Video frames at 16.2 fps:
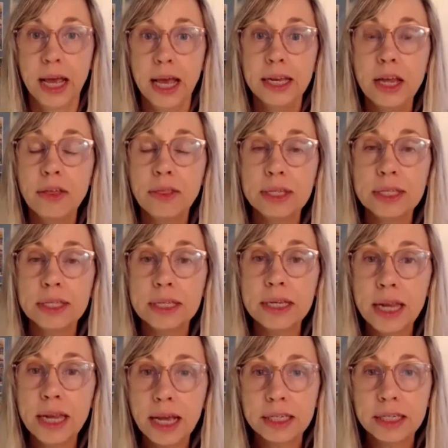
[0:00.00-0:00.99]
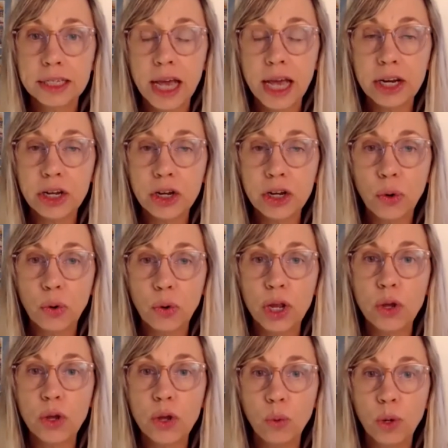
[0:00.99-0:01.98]
Now this next
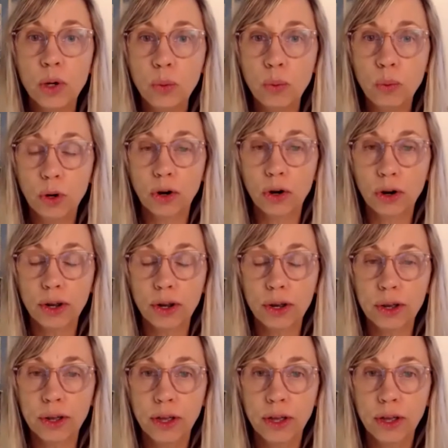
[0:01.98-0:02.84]
category will work